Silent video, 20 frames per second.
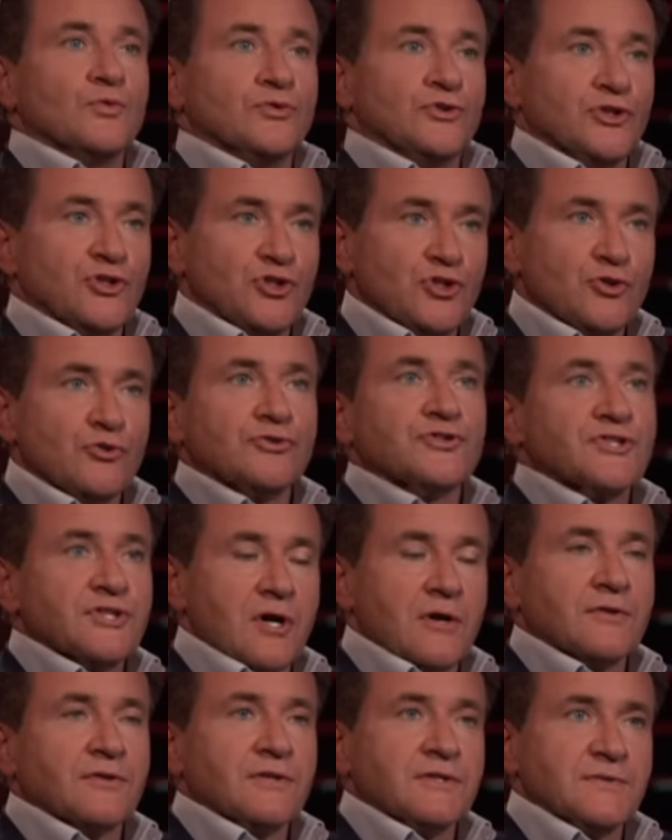Did you
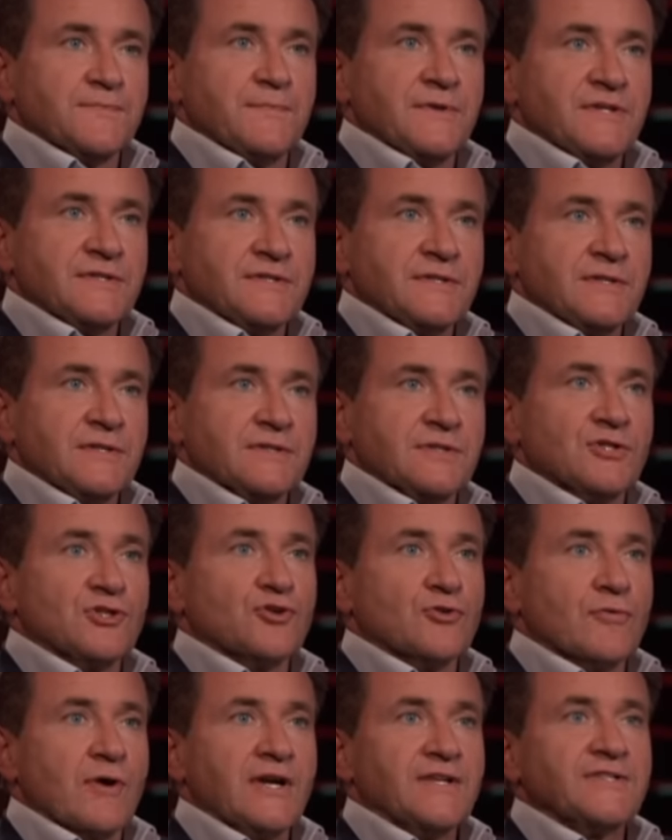start this business? Did
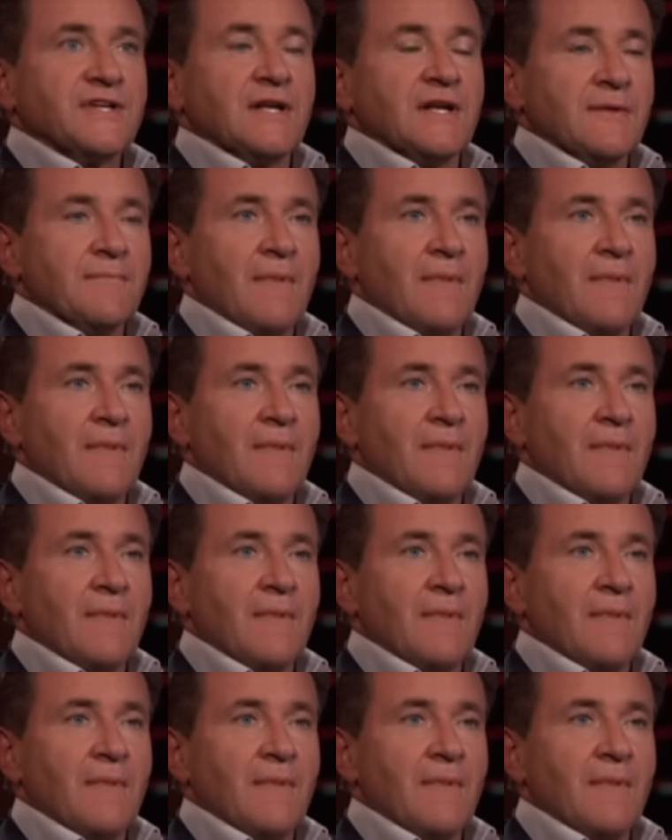you raise any